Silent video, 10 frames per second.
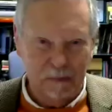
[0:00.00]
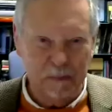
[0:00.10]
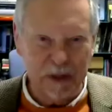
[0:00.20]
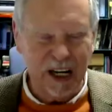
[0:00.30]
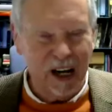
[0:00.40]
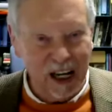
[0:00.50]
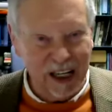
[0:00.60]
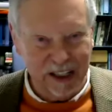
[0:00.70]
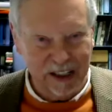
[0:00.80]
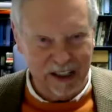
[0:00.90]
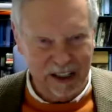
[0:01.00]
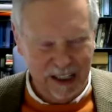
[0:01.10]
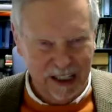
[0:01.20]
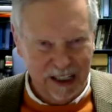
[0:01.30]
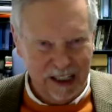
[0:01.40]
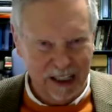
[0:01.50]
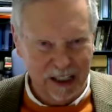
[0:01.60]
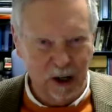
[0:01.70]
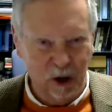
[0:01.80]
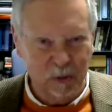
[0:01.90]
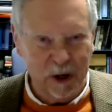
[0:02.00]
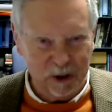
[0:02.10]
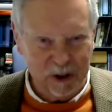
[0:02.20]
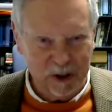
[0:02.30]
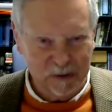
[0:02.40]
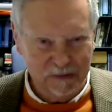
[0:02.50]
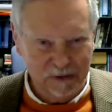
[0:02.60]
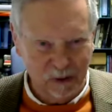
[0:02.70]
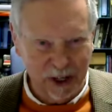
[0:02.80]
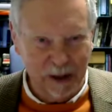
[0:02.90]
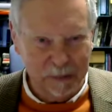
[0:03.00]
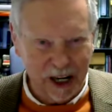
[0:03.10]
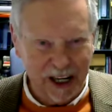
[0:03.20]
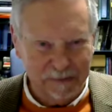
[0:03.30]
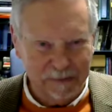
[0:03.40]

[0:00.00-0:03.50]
behind the goalposts, way up high.